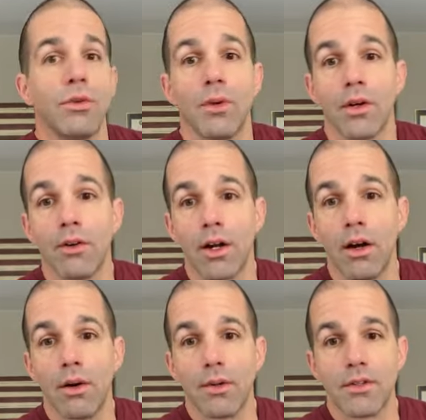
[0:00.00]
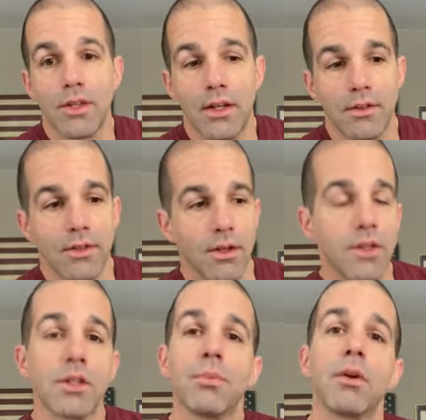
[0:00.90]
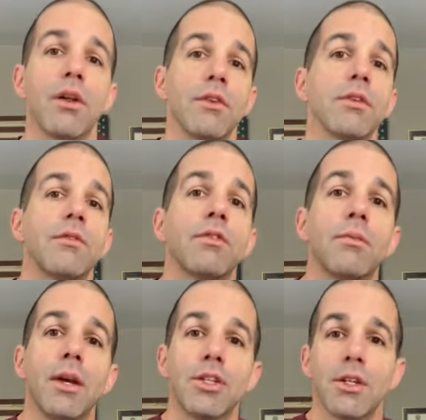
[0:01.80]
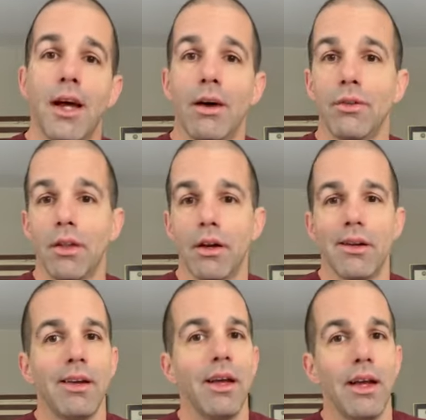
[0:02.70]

and what Greg always said is, you know, he's going to put all this information out there,